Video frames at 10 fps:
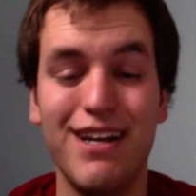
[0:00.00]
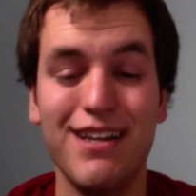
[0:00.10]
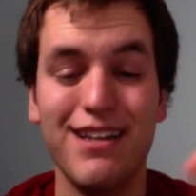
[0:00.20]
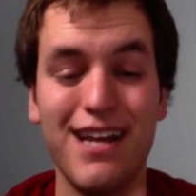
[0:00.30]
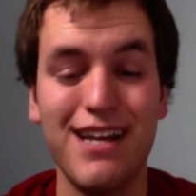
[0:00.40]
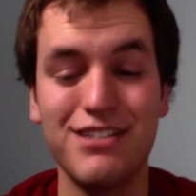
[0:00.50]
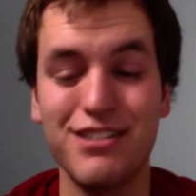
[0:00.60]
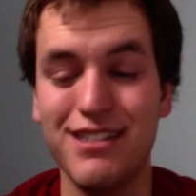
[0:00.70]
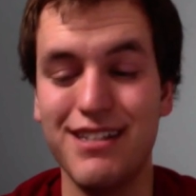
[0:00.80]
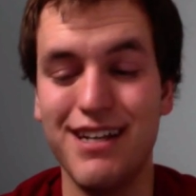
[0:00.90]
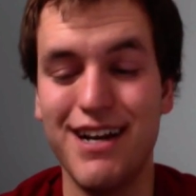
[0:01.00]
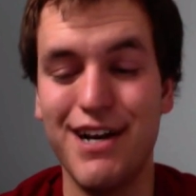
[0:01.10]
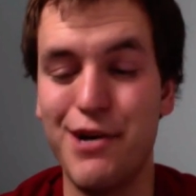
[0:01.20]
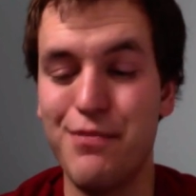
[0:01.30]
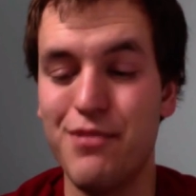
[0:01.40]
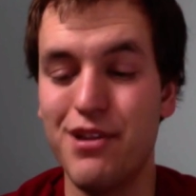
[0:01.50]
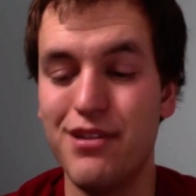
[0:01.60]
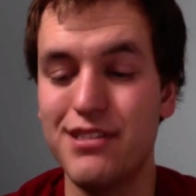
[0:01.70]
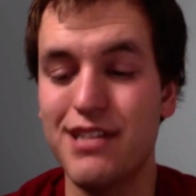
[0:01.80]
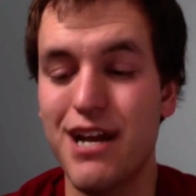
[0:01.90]
Lastly,
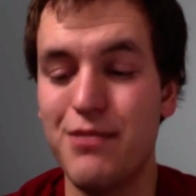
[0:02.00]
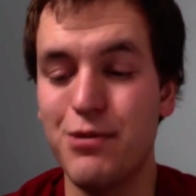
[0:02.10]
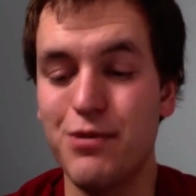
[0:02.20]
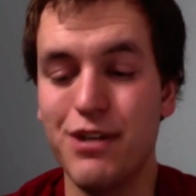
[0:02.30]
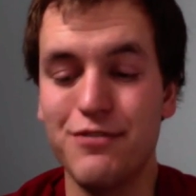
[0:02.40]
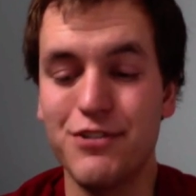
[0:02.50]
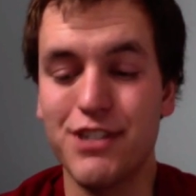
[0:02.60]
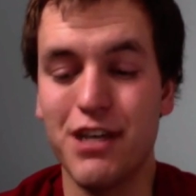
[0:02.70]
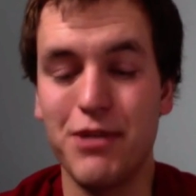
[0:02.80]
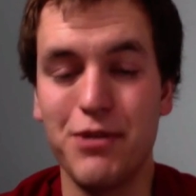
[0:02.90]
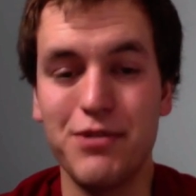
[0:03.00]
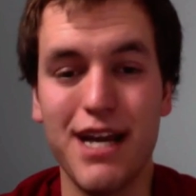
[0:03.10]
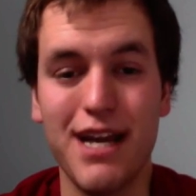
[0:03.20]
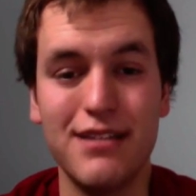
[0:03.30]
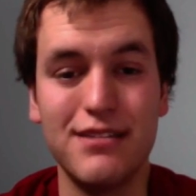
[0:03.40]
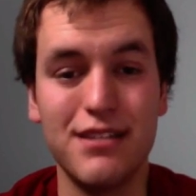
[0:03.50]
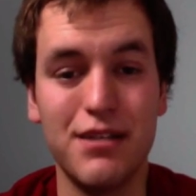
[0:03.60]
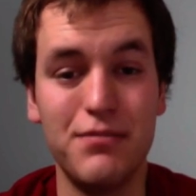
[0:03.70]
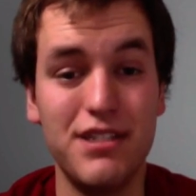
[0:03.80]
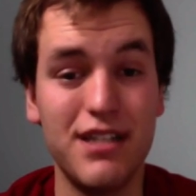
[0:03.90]
this camera, when it first came out, had
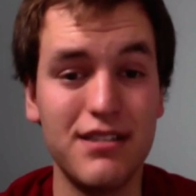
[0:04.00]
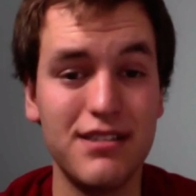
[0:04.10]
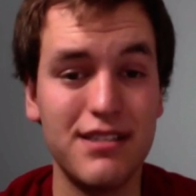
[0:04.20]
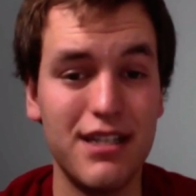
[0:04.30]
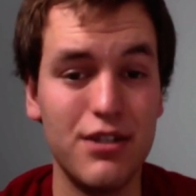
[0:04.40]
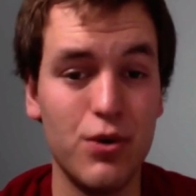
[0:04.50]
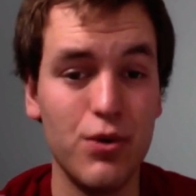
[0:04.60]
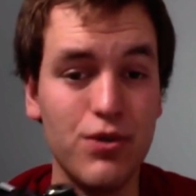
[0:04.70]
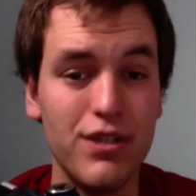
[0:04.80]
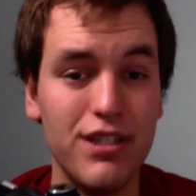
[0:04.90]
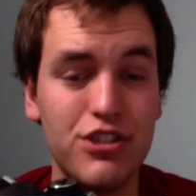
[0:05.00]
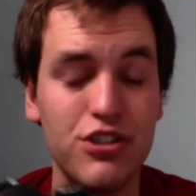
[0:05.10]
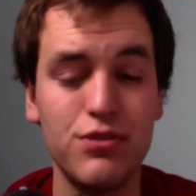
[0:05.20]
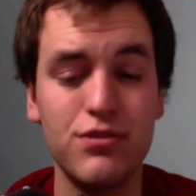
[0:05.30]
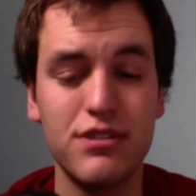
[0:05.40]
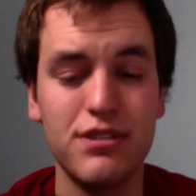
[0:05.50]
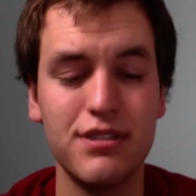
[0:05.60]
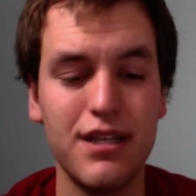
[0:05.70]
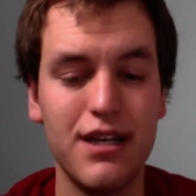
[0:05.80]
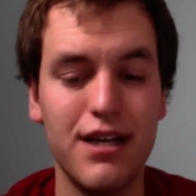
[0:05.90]
some dust and oil issues.
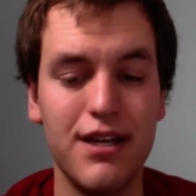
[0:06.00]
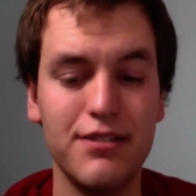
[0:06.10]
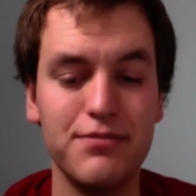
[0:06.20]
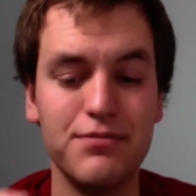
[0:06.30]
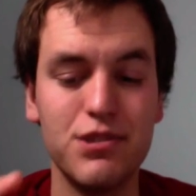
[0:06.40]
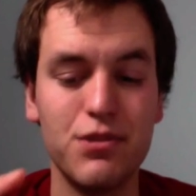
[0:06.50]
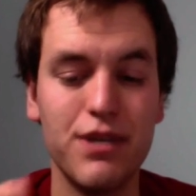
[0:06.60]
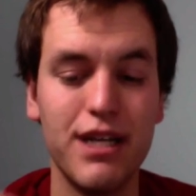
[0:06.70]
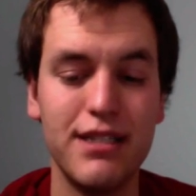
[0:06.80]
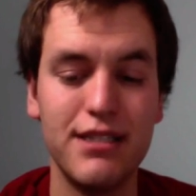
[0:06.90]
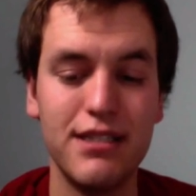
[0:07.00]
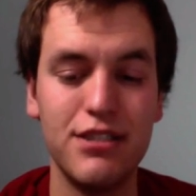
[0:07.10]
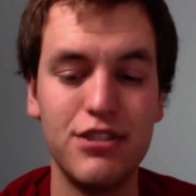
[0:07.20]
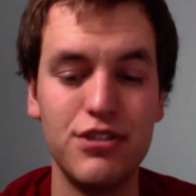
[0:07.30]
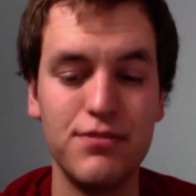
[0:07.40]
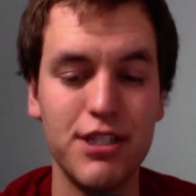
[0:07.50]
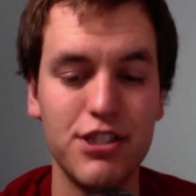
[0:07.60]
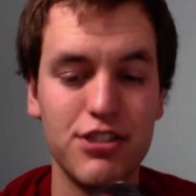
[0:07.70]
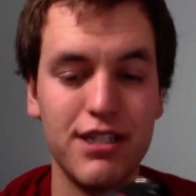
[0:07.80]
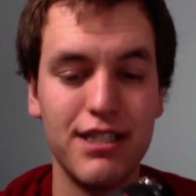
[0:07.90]
So what I did to make
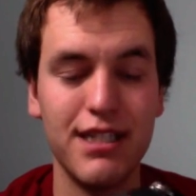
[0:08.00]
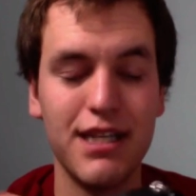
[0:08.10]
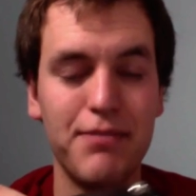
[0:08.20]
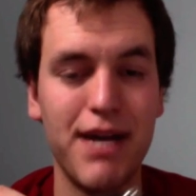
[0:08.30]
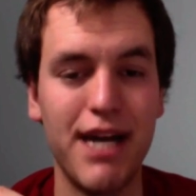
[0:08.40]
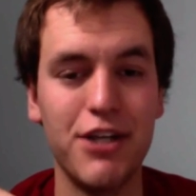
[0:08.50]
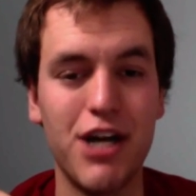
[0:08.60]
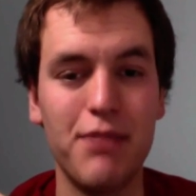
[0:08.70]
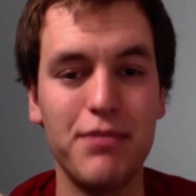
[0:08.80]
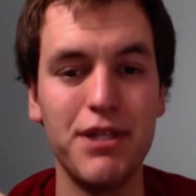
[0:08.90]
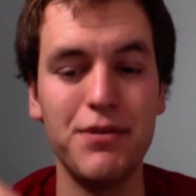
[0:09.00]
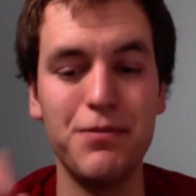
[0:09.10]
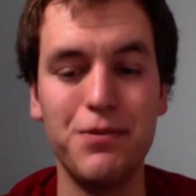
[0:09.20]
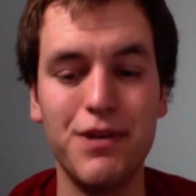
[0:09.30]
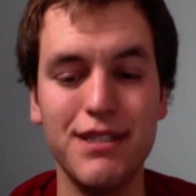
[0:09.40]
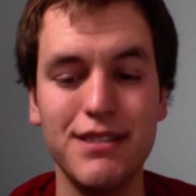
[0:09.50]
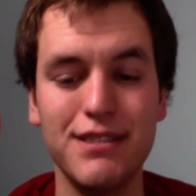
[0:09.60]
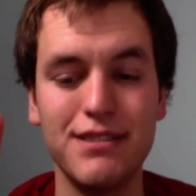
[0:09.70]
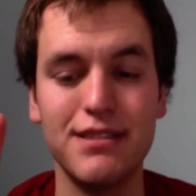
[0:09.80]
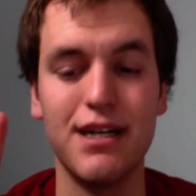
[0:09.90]
sure I didn't get a bad copy
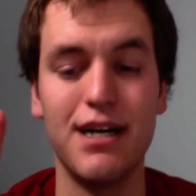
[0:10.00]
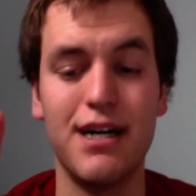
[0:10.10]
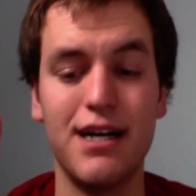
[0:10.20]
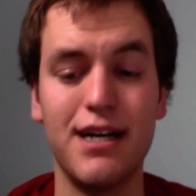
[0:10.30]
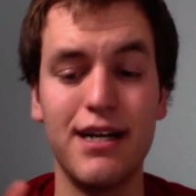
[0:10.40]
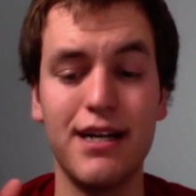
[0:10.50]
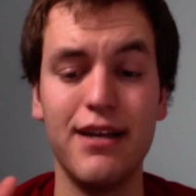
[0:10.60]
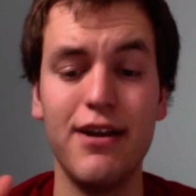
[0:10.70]
was I